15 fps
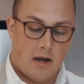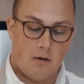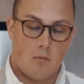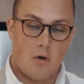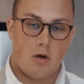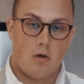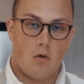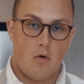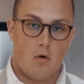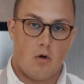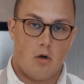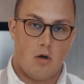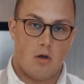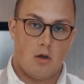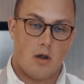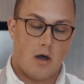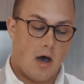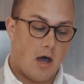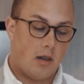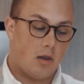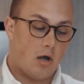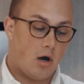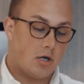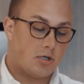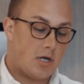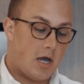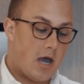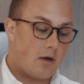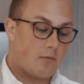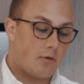in one whole large
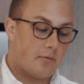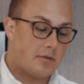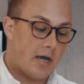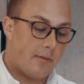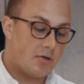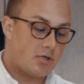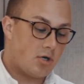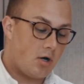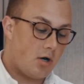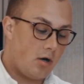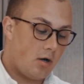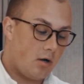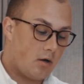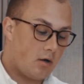egg, room temperature.